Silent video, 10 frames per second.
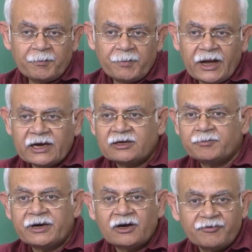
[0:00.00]
packed
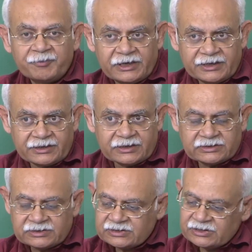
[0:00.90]
bed of
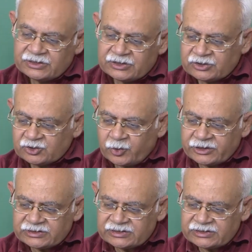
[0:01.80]
materials. So what is